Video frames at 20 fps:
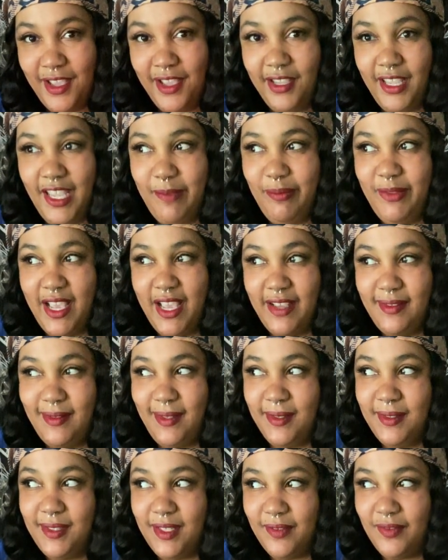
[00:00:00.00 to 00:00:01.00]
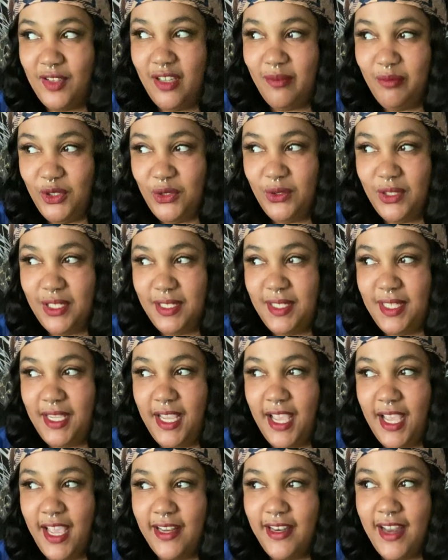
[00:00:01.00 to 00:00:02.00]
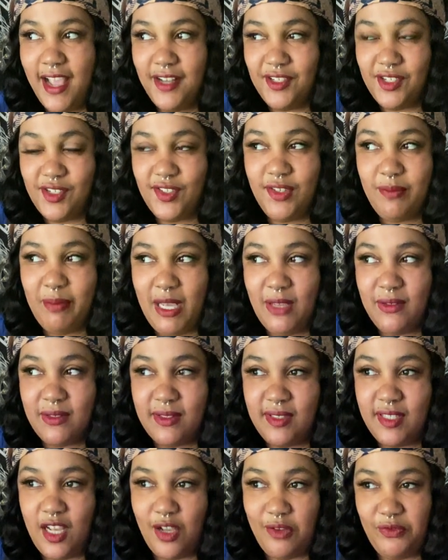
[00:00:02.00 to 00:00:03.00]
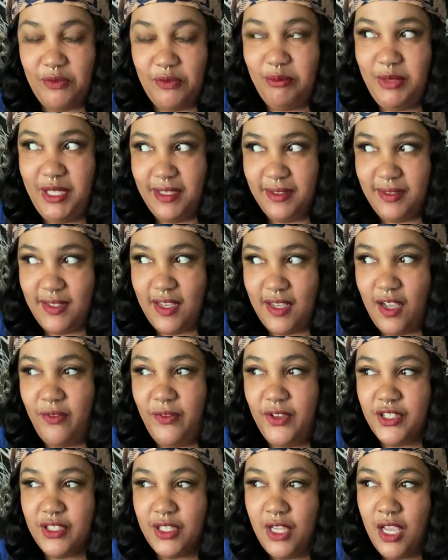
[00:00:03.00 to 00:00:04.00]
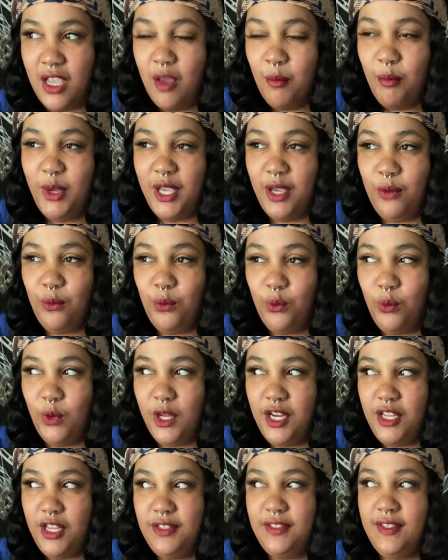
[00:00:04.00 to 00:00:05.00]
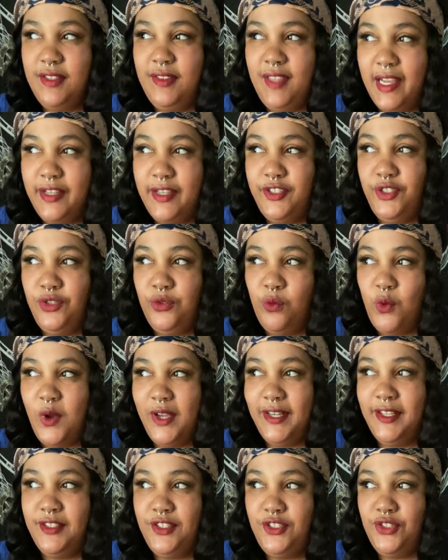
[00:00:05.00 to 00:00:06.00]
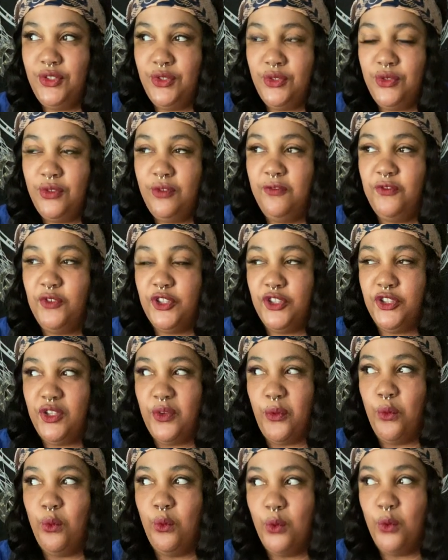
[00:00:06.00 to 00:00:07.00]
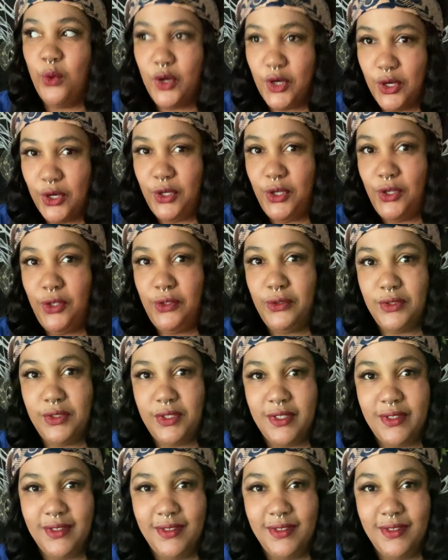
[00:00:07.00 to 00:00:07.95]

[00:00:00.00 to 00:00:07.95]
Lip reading: Keep that sense of community, and not just about self and being selfish, but what is it that you want to do for the world?